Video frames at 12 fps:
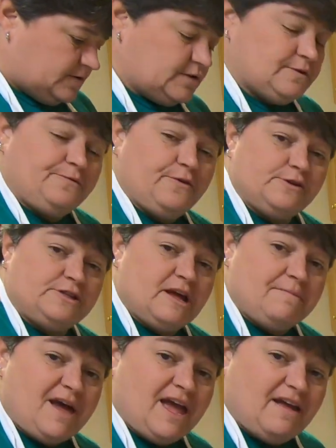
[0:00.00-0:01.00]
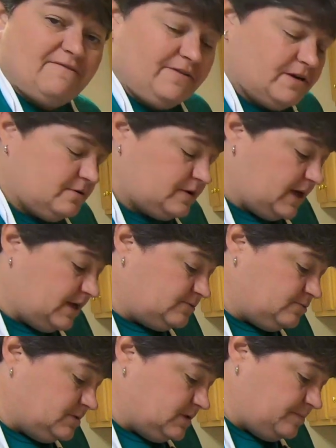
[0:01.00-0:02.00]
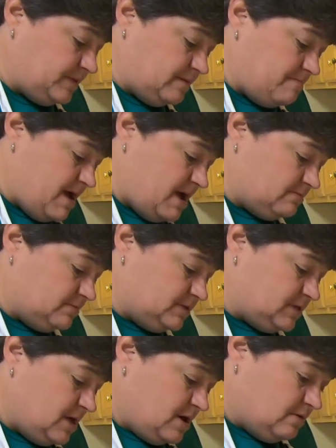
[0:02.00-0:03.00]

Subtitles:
So the first time I had funnel cakes was up in the mountains